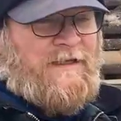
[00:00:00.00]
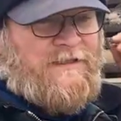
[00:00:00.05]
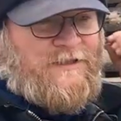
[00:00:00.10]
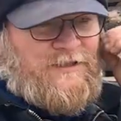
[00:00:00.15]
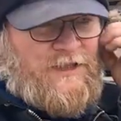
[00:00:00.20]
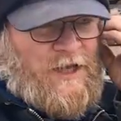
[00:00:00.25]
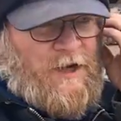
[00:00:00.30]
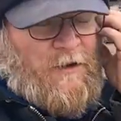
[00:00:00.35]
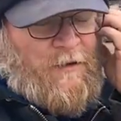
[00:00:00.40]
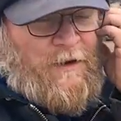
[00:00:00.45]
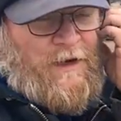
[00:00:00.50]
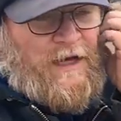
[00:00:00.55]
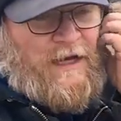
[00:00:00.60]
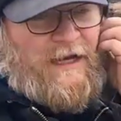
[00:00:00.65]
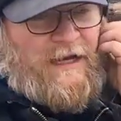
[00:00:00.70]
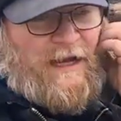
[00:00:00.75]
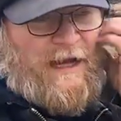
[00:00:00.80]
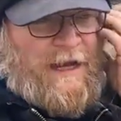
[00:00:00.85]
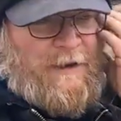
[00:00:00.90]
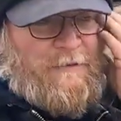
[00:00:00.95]
So
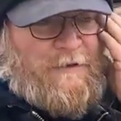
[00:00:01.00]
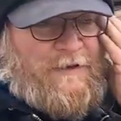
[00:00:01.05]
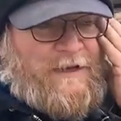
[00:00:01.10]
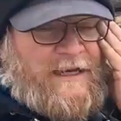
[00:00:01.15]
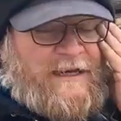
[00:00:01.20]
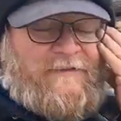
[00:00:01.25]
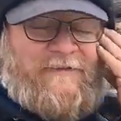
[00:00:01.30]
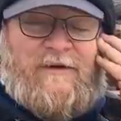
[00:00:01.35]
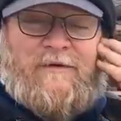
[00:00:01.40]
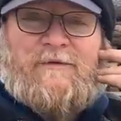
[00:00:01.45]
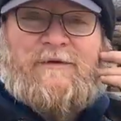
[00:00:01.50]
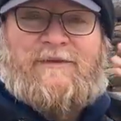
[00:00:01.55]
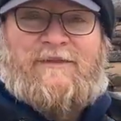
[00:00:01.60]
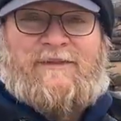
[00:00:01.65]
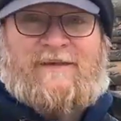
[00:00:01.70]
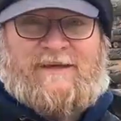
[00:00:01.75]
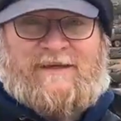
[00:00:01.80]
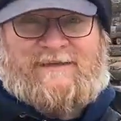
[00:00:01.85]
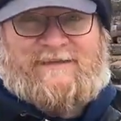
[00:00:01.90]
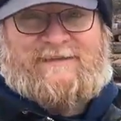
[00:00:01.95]
I will leave you
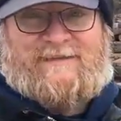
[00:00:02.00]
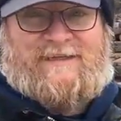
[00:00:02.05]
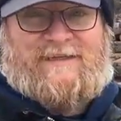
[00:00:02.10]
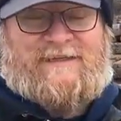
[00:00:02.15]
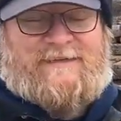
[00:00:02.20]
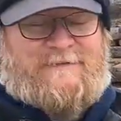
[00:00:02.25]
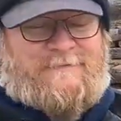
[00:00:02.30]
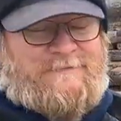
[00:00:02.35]
with this.